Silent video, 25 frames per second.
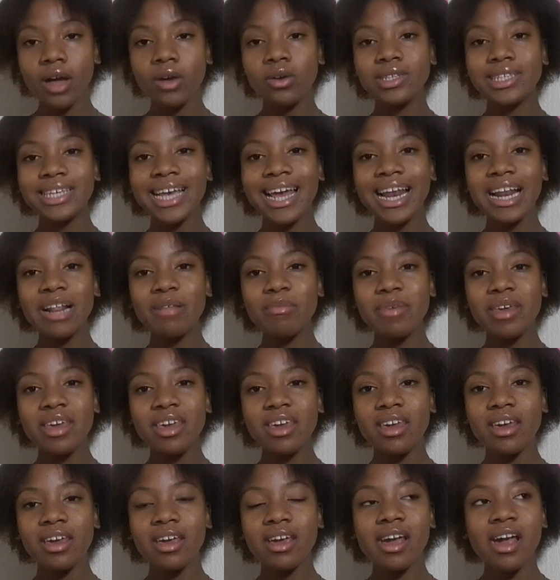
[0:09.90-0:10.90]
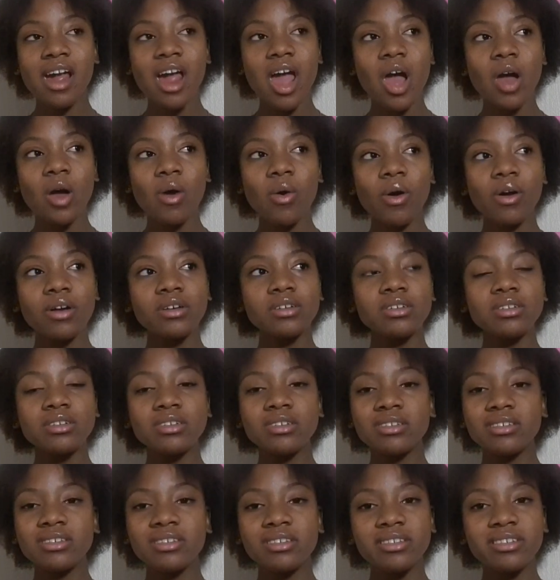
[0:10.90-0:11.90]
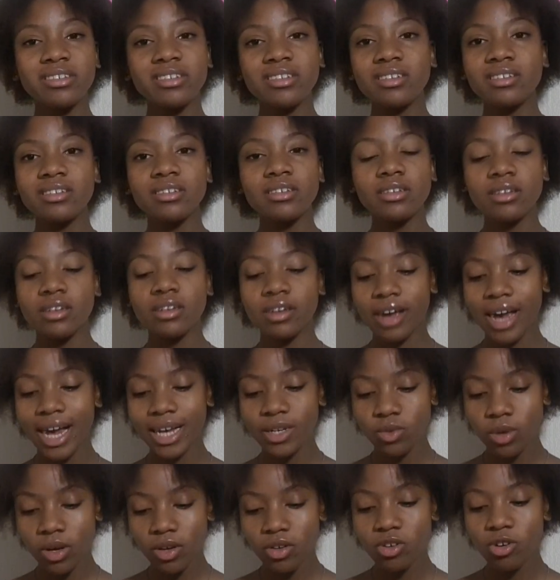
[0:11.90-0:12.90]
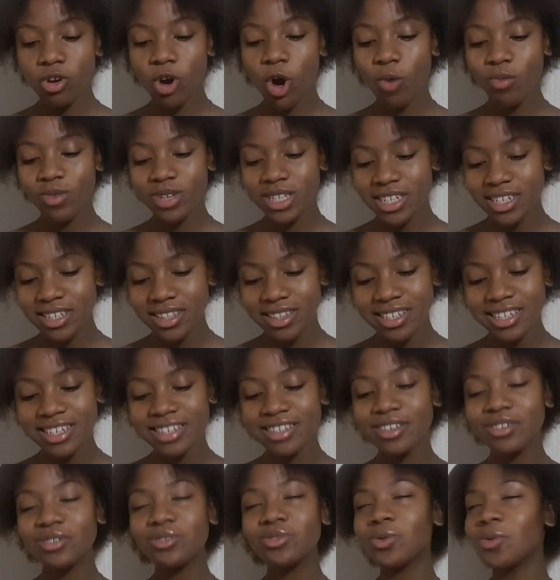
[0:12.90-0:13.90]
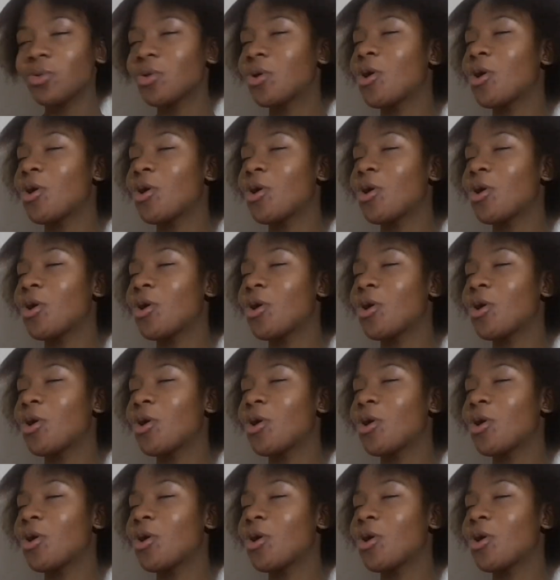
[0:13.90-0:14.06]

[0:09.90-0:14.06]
Are you telling me? Uh, guys, why are you commenting things that don't